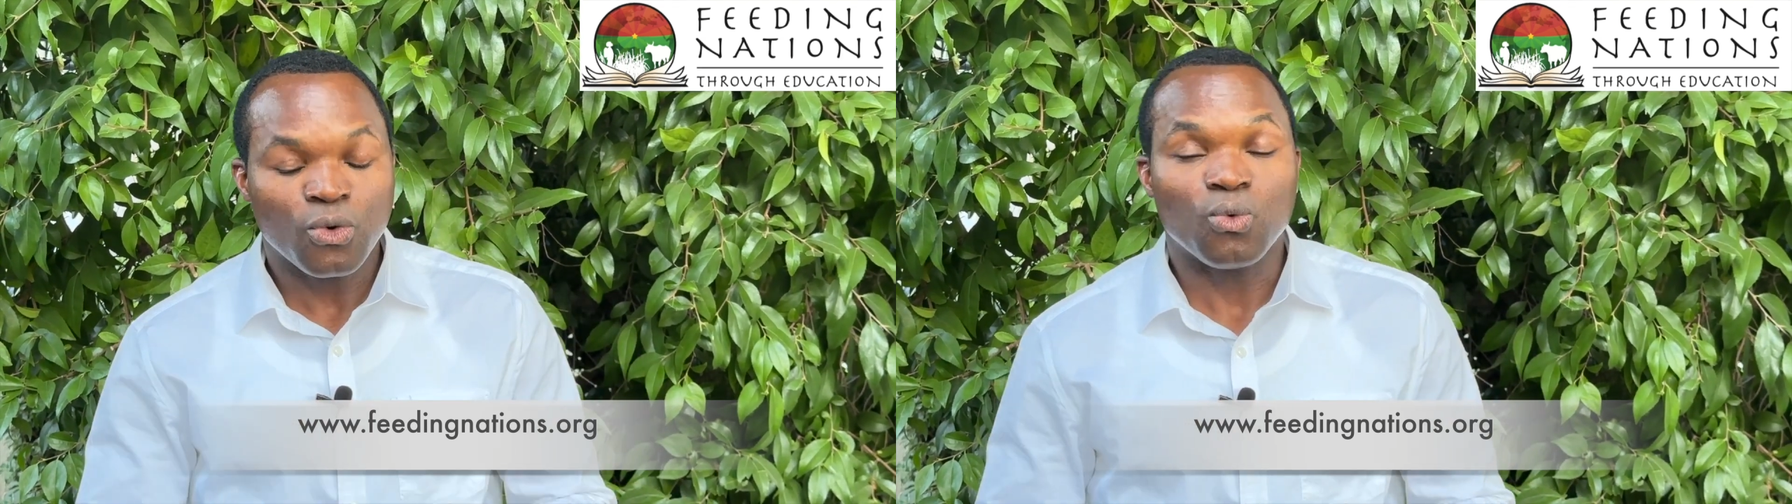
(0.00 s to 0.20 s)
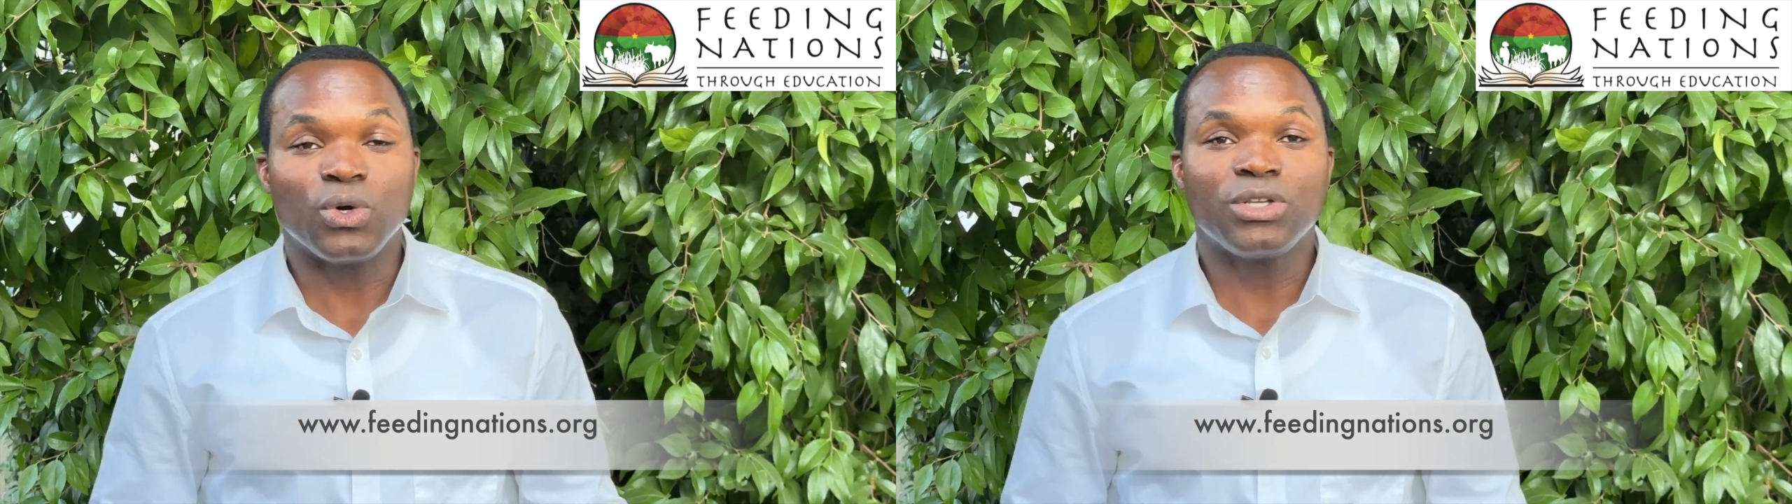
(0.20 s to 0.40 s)

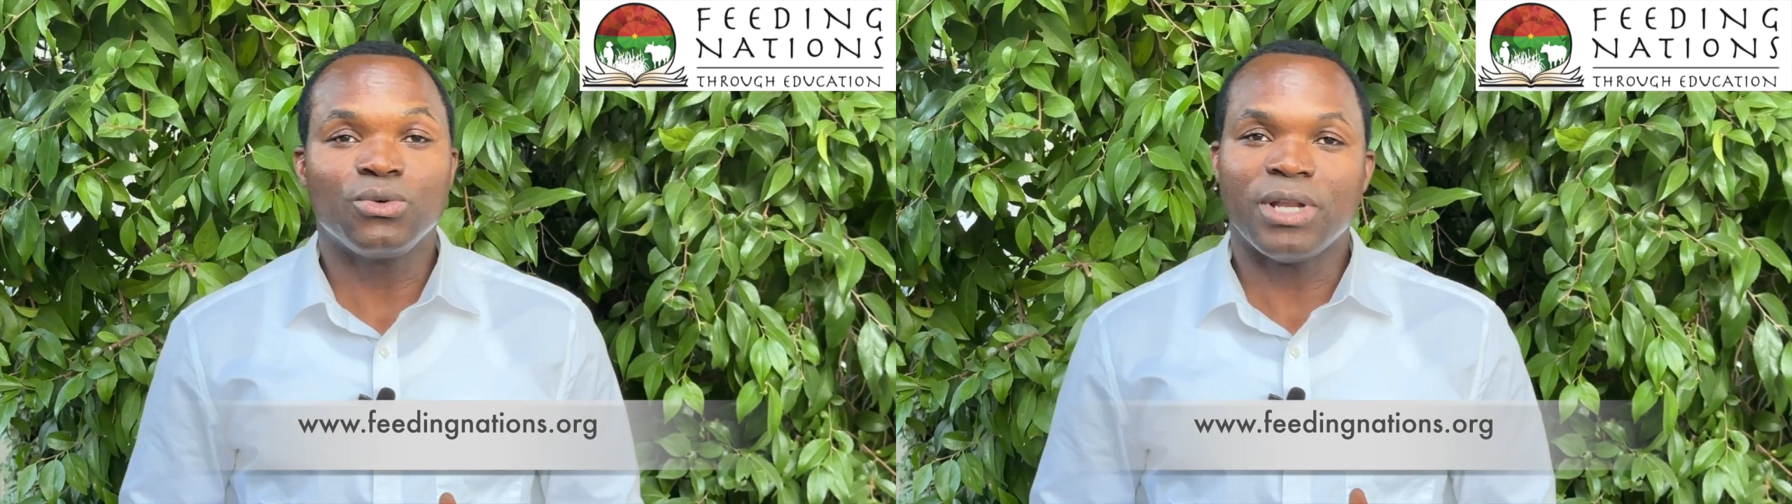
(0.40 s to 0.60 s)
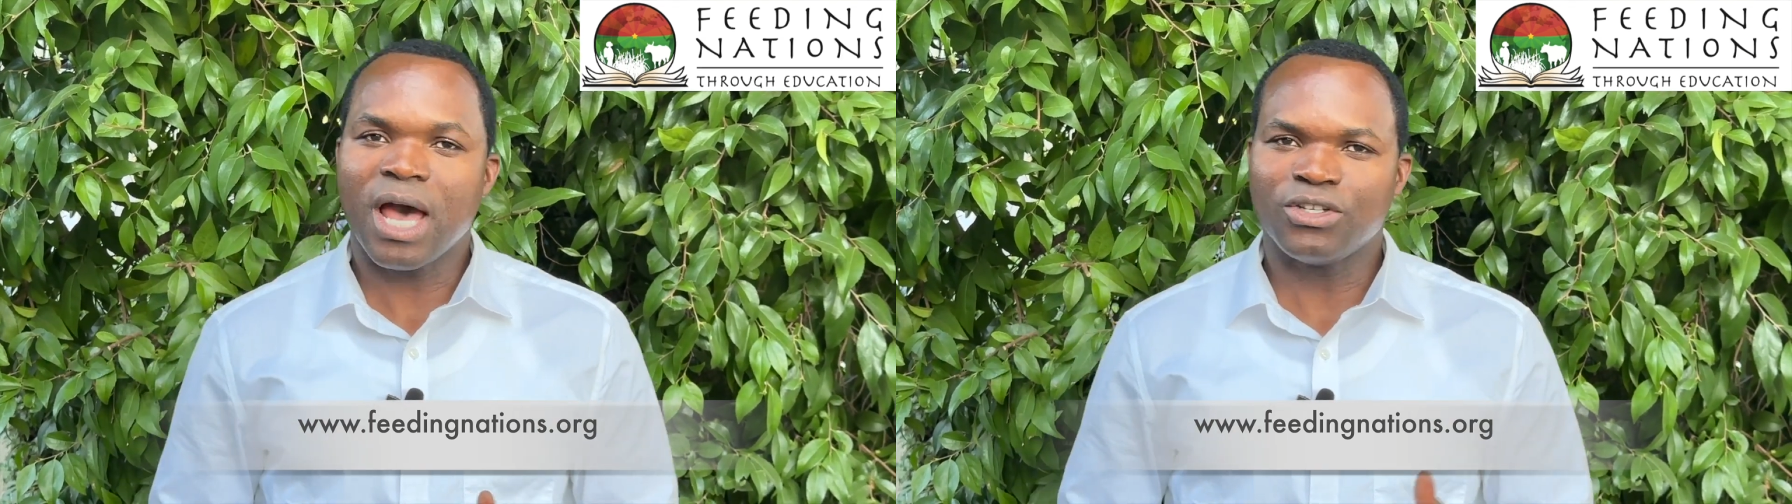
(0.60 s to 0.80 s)
we do
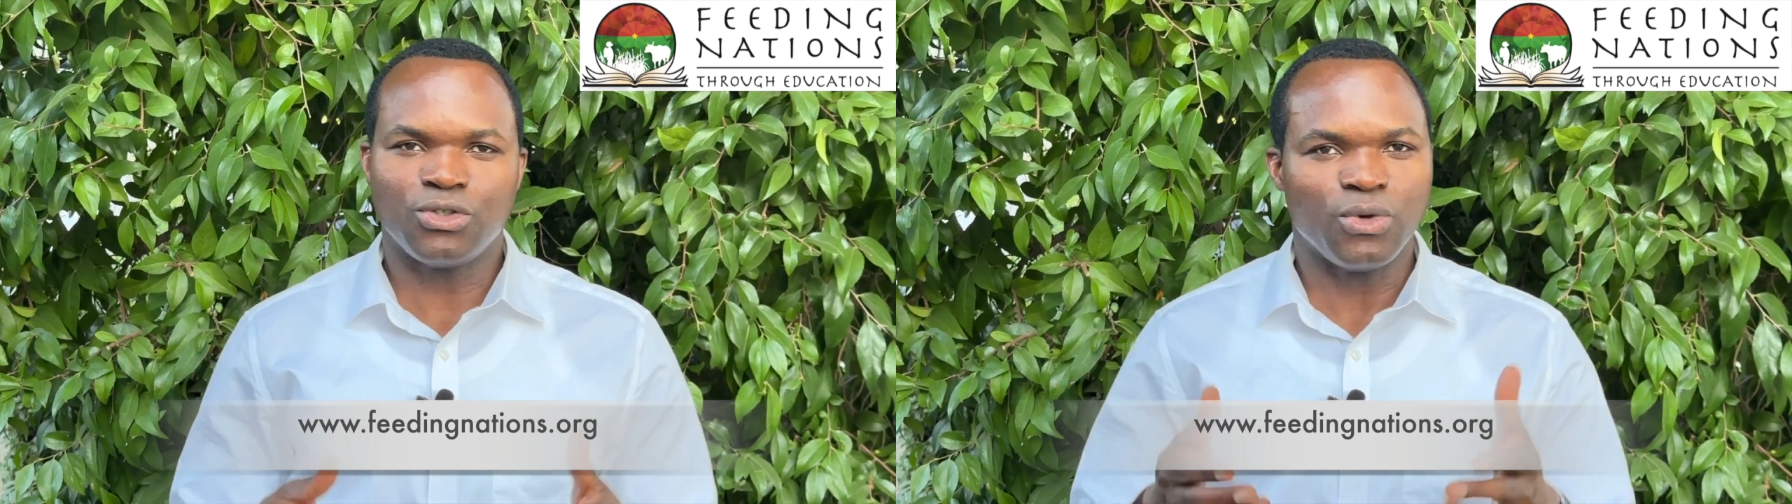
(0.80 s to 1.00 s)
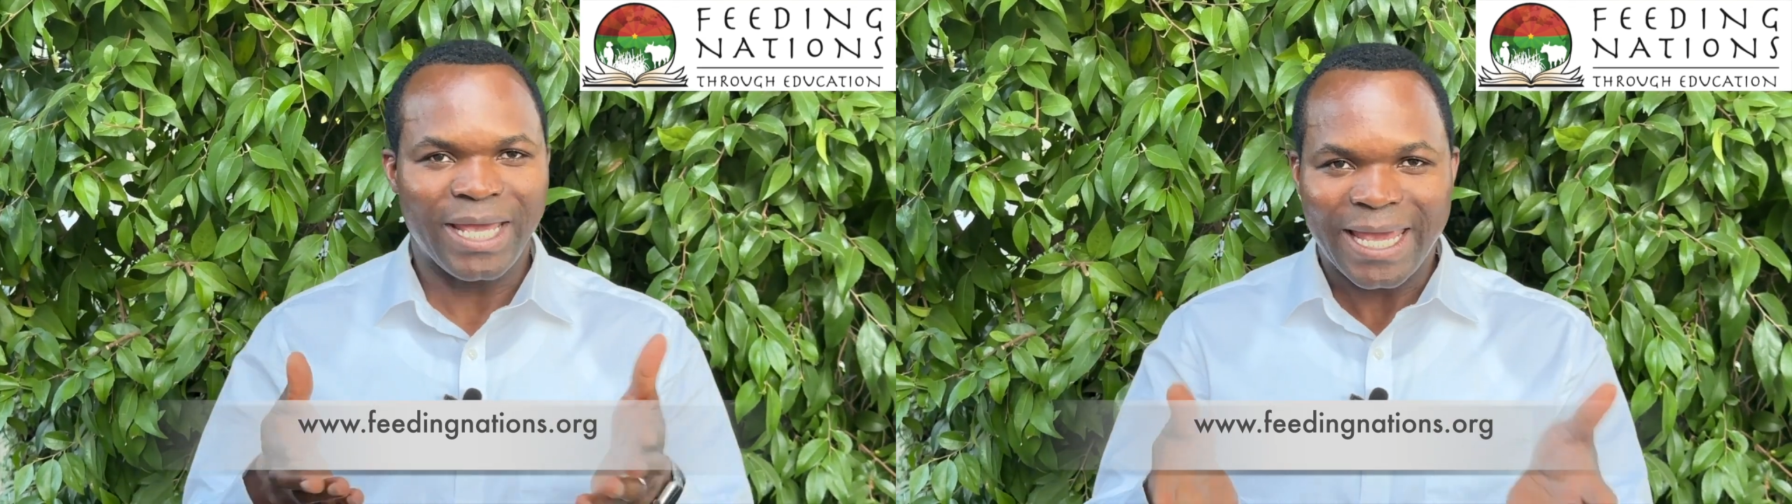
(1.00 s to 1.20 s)
not
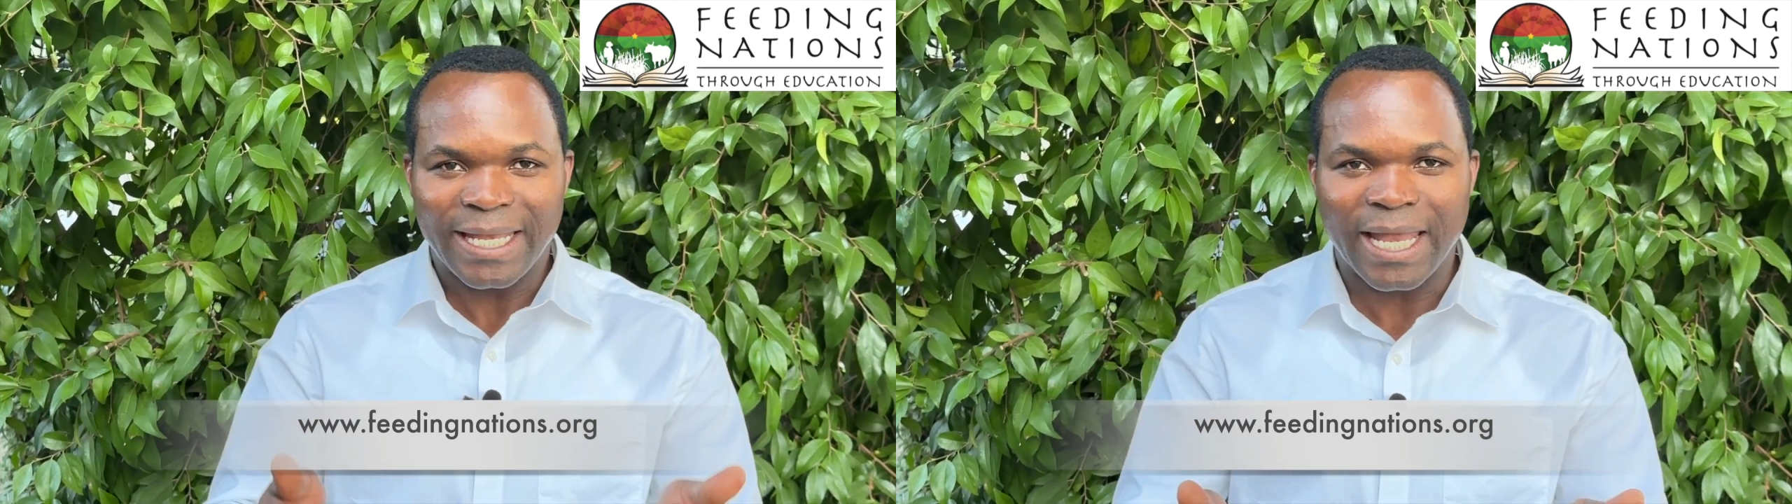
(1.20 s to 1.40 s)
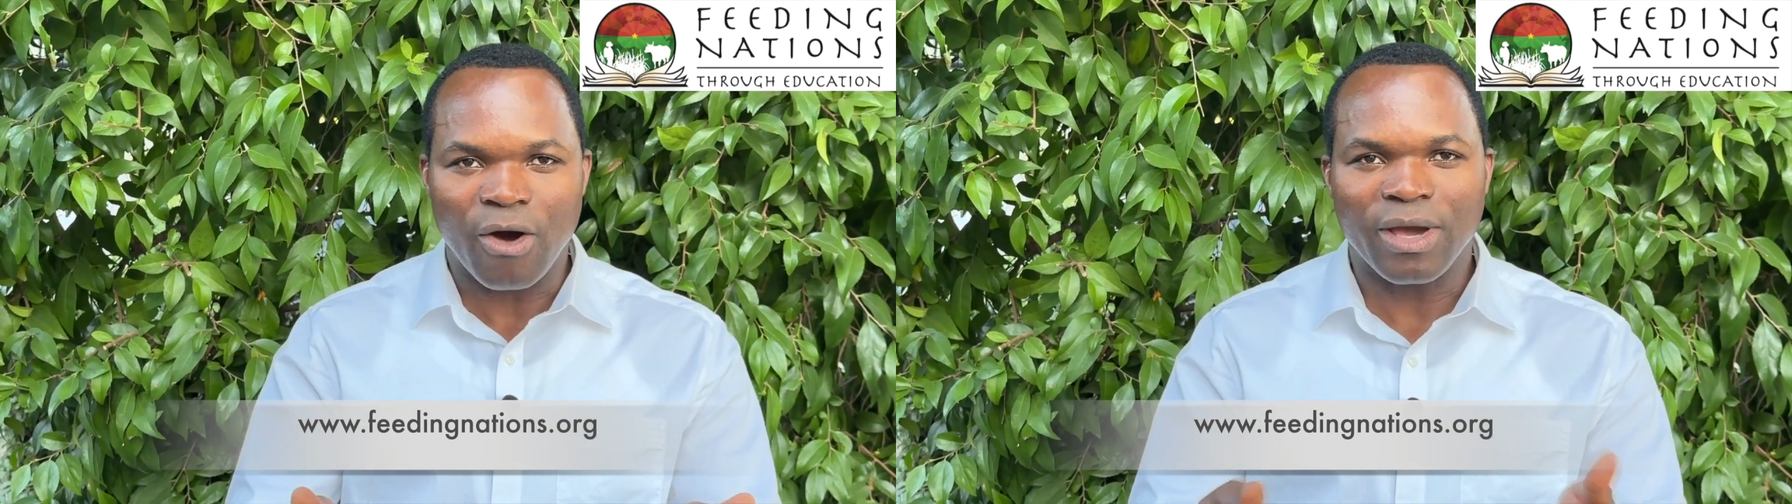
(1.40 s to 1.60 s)
do
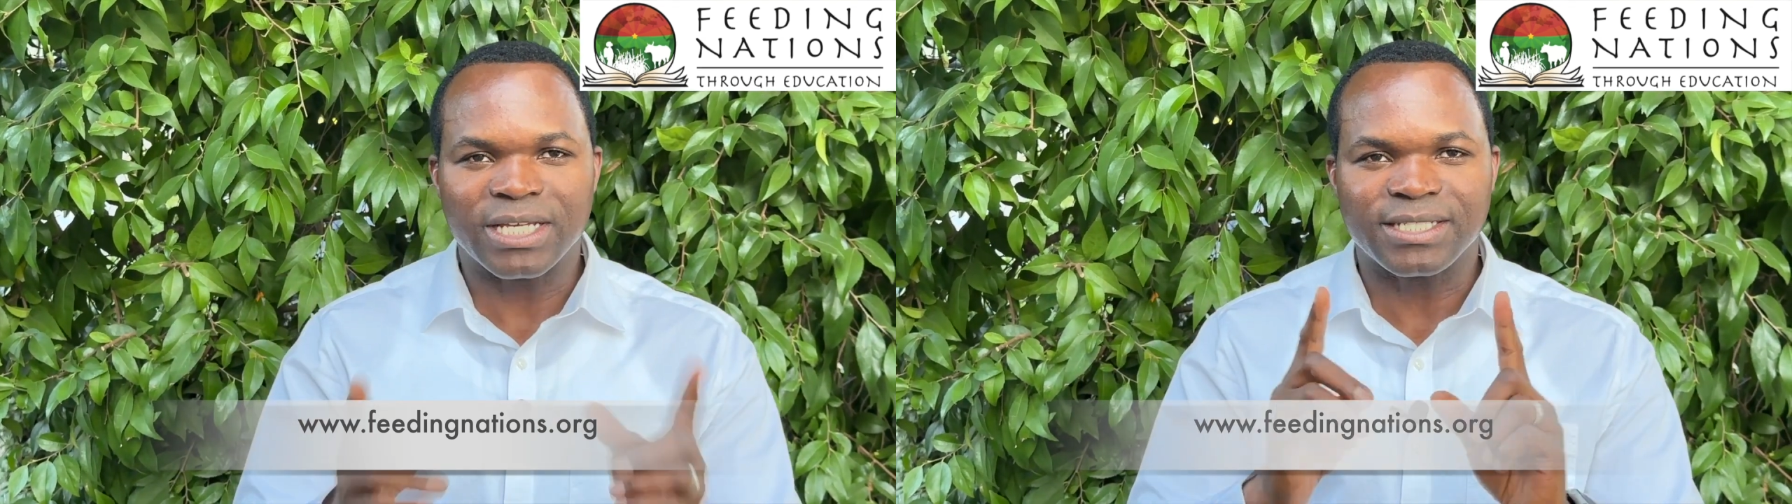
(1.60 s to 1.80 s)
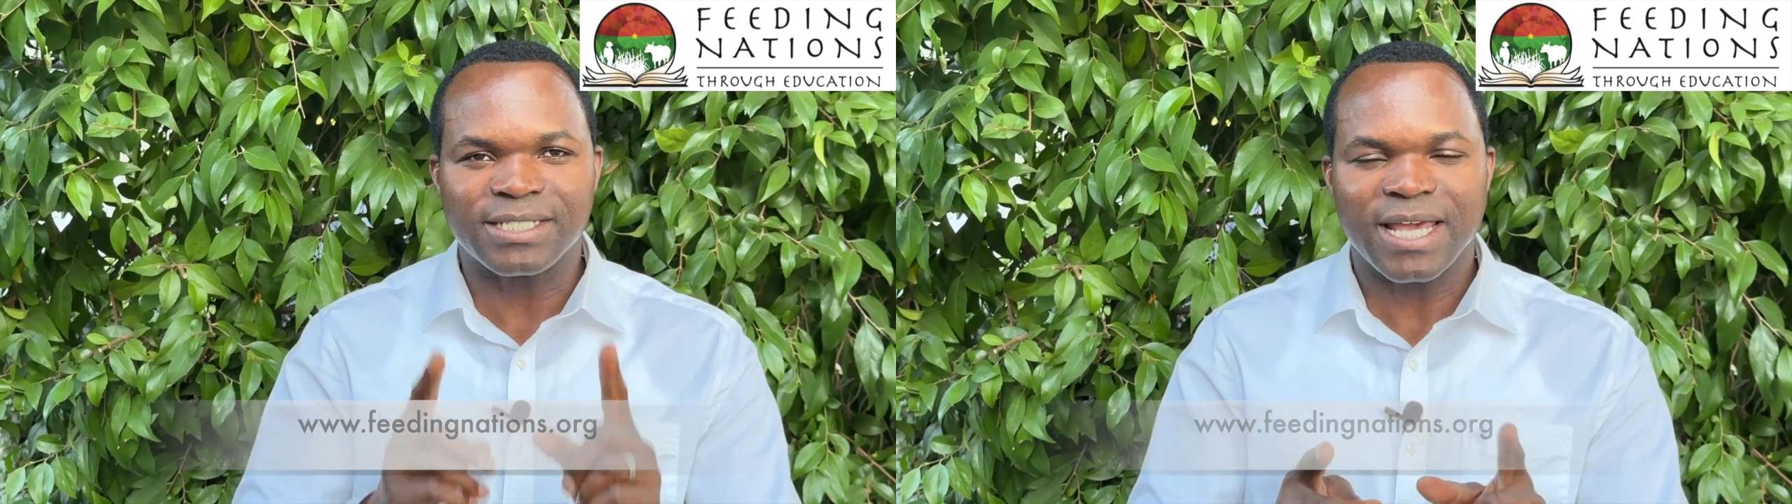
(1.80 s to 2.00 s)
handout.
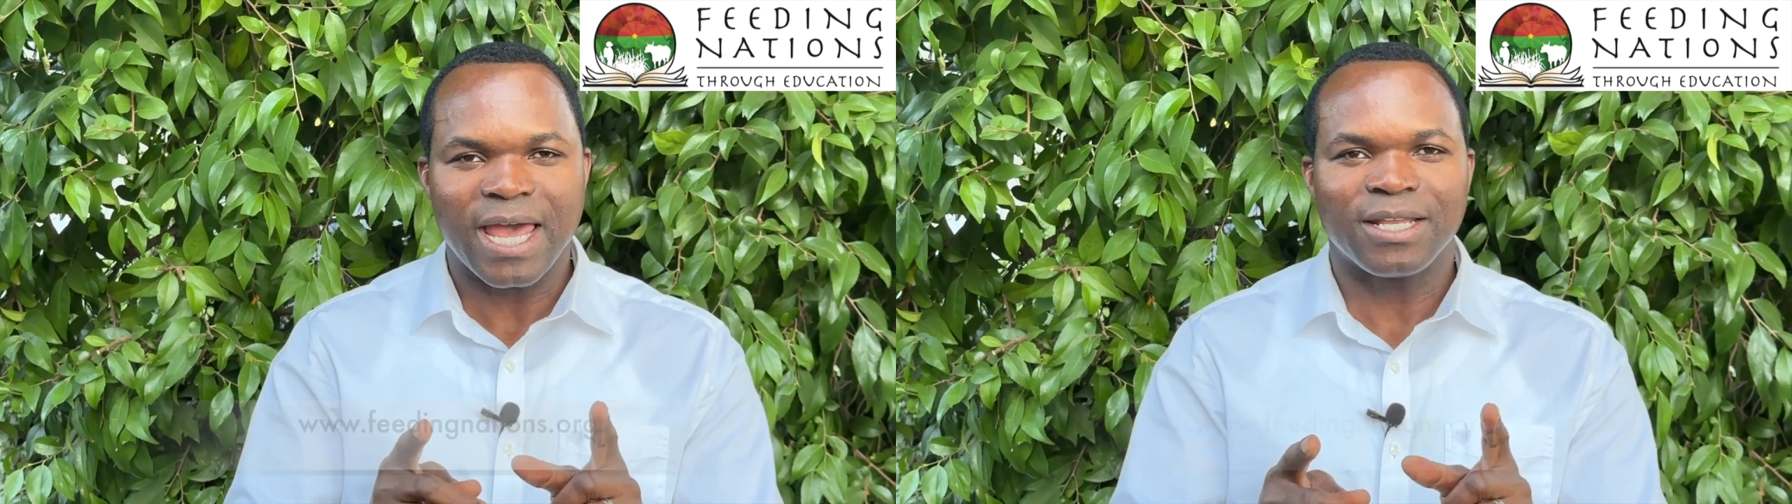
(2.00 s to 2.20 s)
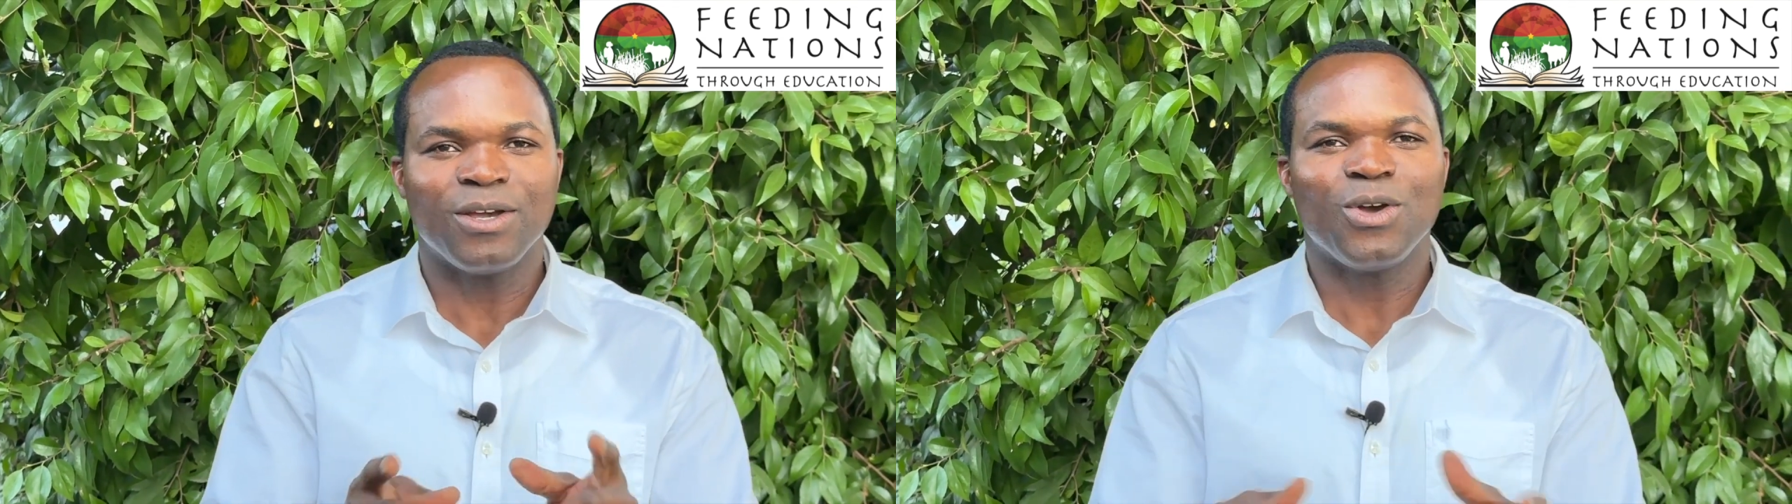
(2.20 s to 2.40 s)
Instead,